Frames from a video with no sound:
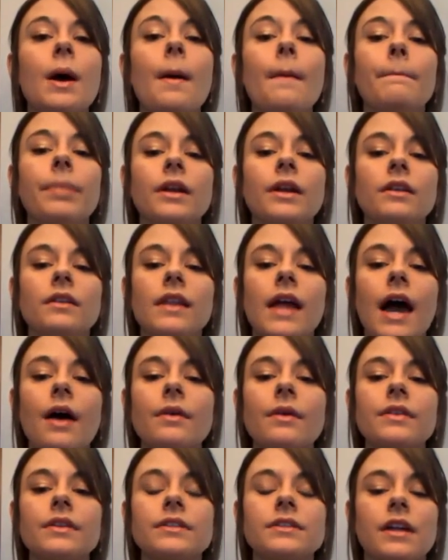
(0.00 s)
but allow
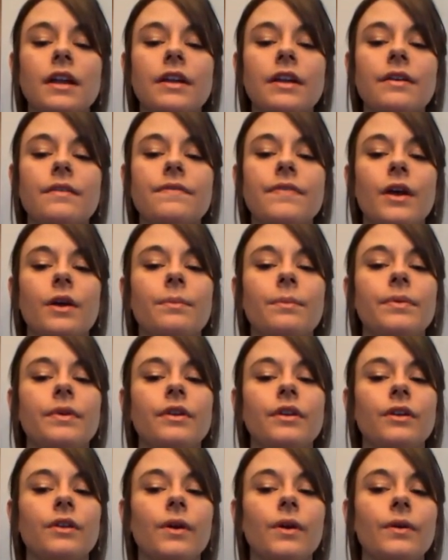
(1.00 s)
the study of
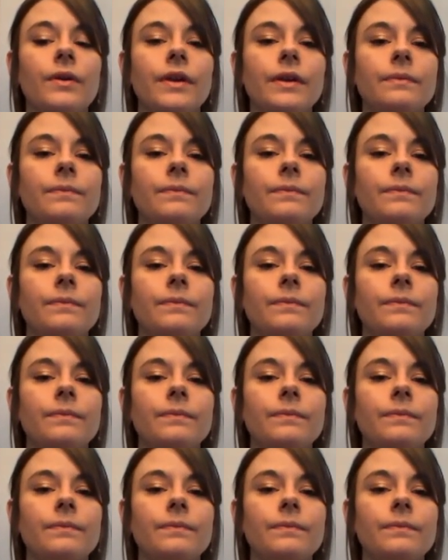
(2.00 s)
therapeutic cloning.